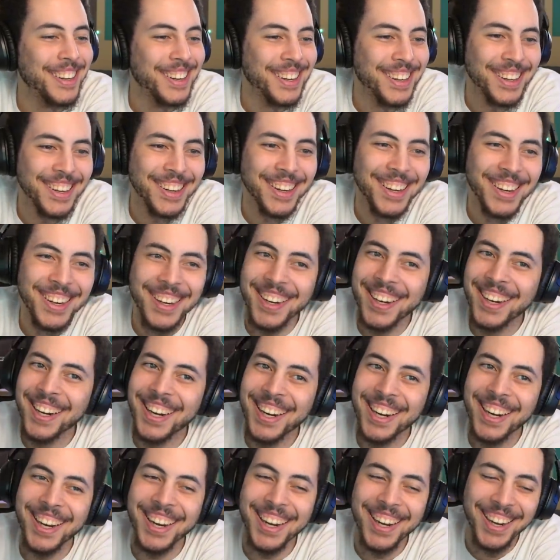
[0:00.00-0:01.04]

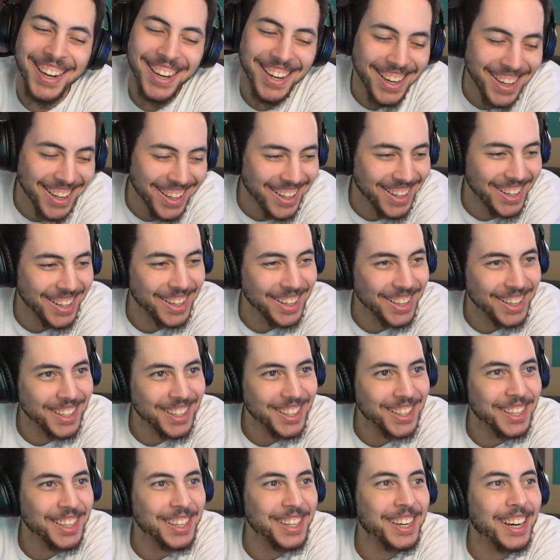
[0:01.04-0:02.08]

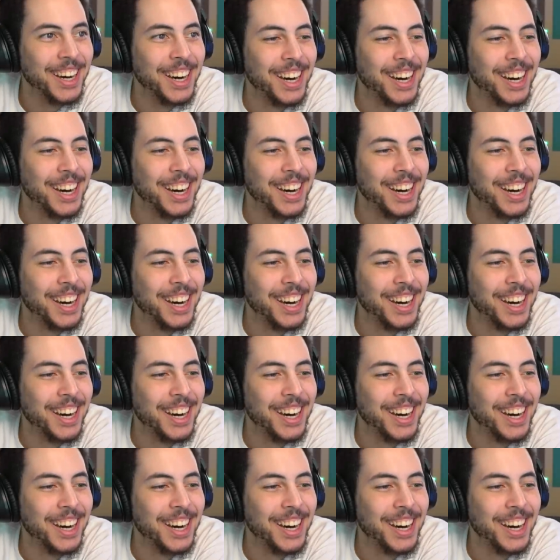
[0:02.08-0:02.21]
(silence)